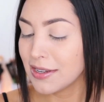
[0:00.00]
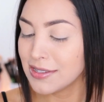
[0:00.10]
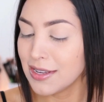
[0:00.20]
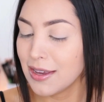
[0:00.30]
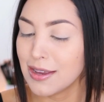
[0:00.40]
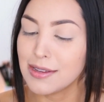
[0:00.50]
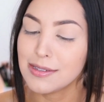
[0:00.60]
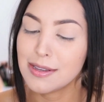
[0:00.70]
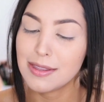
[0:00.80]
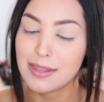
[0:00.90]
Next thing
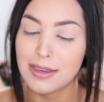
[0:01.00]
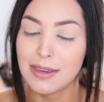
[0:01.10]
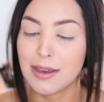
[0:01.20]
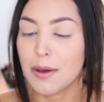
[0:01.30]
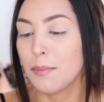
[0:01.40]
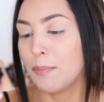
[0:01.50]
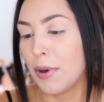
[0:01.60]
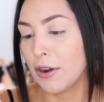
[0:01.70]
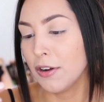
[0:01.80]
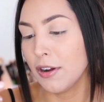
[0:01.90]
is the
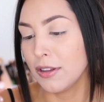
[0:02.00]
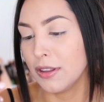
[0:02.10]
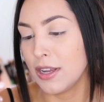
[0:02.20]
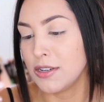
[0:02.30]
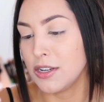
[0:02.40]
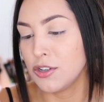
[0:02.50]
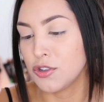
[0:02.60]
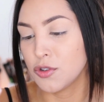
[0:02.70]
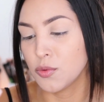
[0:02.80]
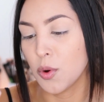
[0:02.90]
Butter London
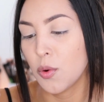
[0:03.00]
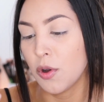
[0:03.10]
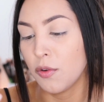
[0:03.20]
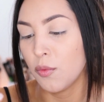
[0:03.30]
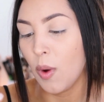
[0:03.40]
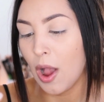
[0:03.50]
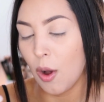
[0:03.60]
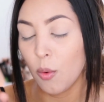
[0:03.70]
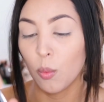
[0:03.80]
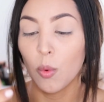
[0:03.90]
Stroke of
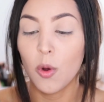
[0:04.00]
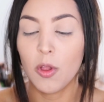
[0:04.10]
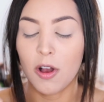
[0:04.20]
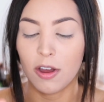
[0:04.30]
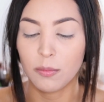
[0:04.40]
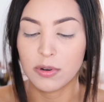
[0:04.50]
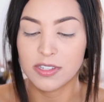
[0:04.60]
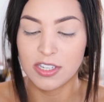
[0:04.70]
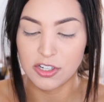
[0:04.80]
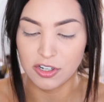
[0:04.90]
Wow Roll-On
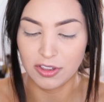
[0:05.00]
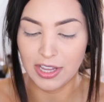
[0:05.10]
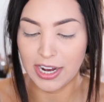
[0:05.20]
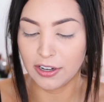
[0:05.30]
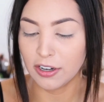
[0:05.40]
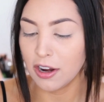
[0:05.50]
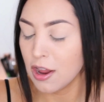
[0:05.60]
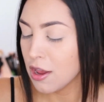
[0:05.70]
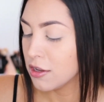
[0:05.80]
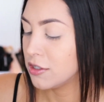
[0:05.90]
Precision Liner.
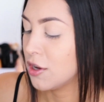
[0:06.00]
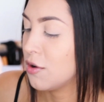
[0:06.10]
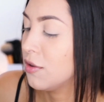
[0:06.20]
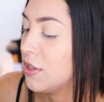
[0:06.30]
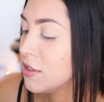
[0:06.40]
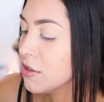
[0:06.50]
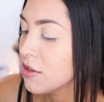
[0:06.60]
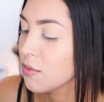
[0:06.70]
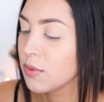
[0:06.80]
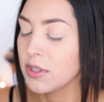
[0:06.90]
So these are
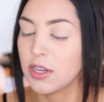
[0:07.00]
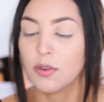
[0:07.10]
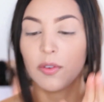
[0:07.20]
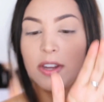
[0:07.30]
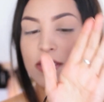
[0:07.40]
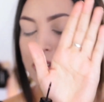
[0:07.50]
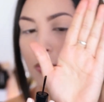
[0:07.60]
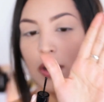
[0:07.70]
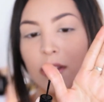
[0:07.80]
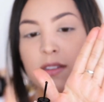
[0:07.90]
the really crazy
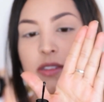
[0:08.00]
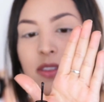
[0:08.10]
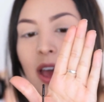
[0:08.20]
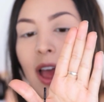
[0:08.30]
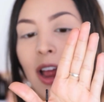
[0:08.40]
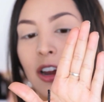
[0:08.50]
ones that